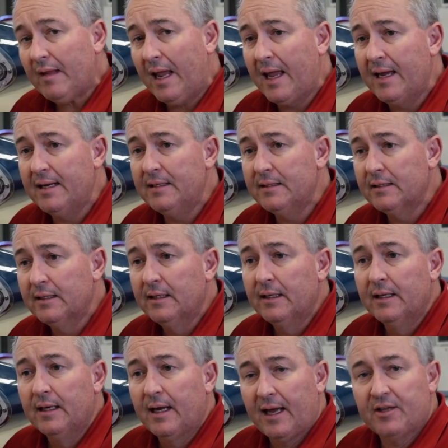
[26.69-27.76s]
it. And
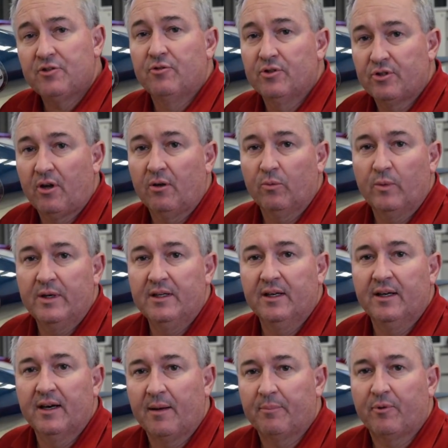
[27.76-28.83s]
as a result, we did
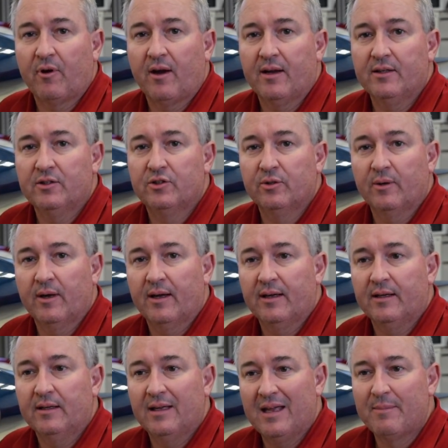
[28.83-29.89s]
an upgrade to
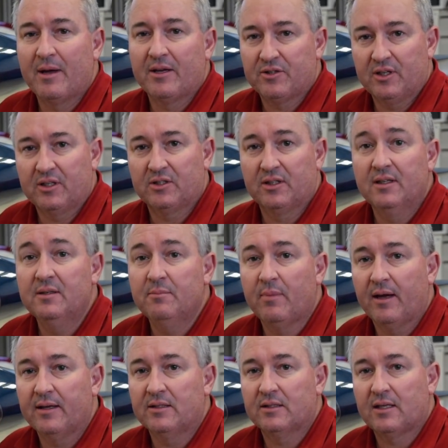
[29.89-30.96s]
a MR16
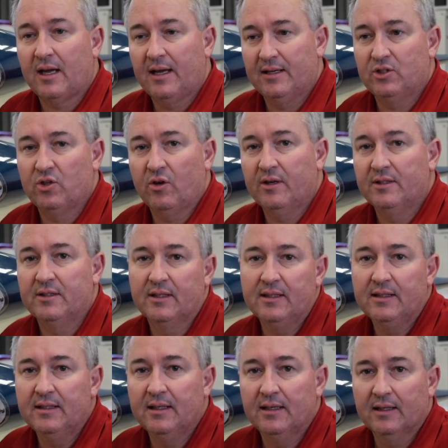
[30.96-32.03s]
based
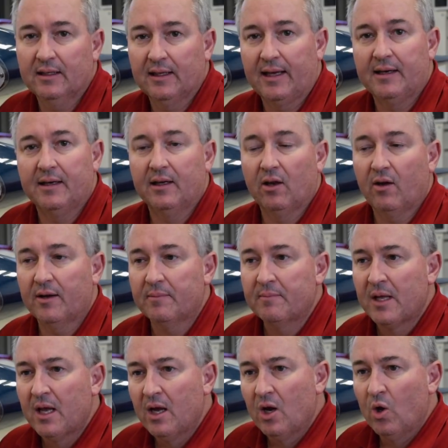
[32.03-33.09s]
HID landing light,
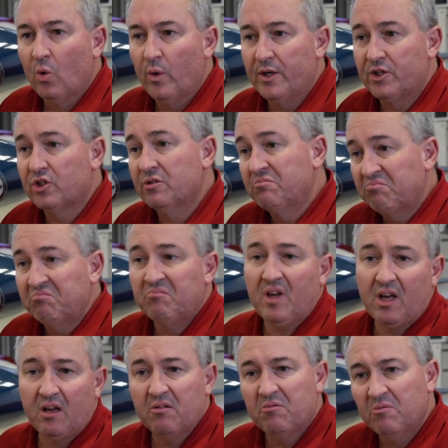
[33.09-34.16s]
which
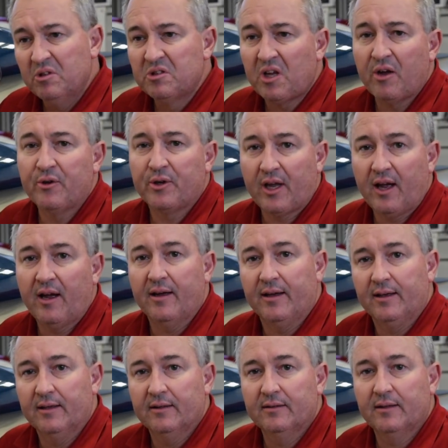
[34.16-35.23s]
was okay.
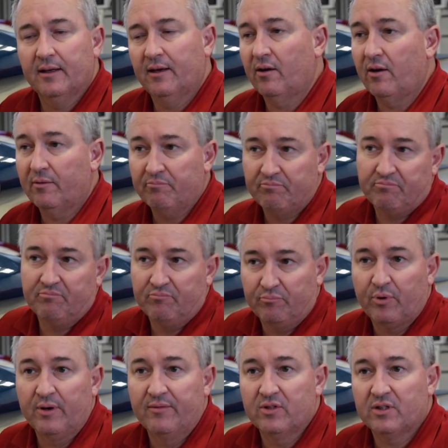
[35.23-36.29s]
I've
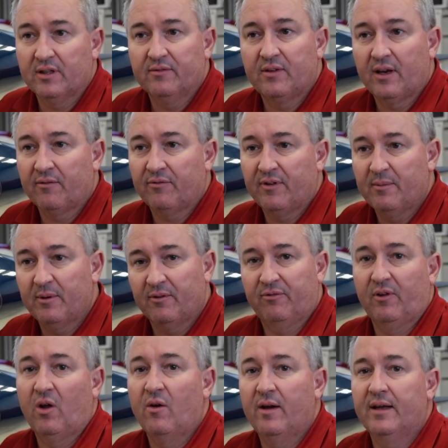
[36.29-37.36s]
previously done a fair bit of
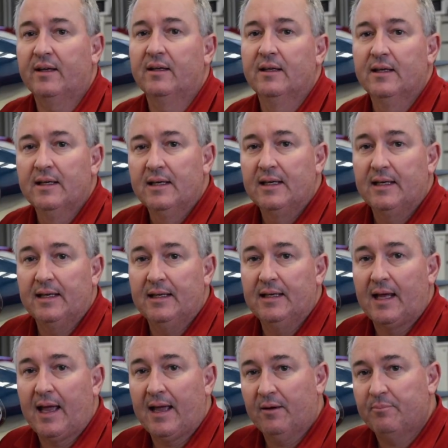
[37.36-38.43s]
flying in
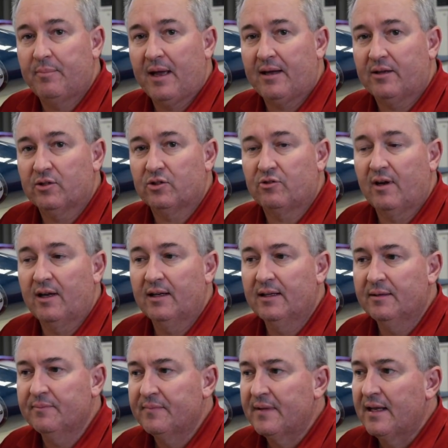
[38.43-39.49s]
outback
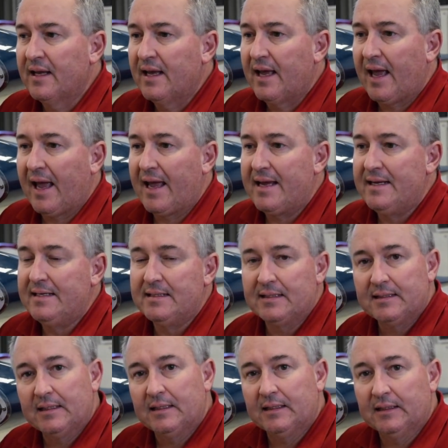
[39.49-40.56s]
Australia, and
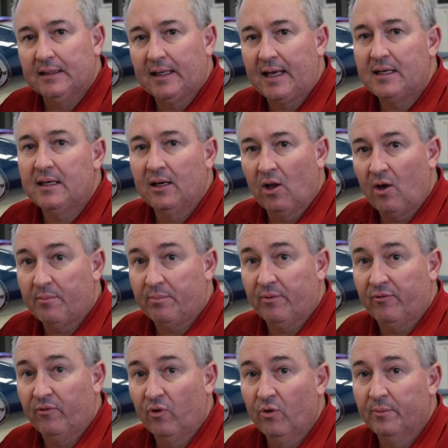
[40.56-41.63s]
landing light
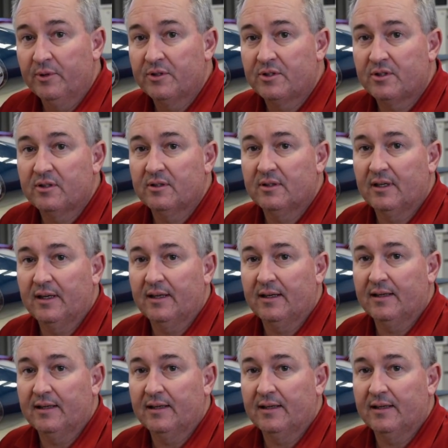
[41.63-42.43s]
performance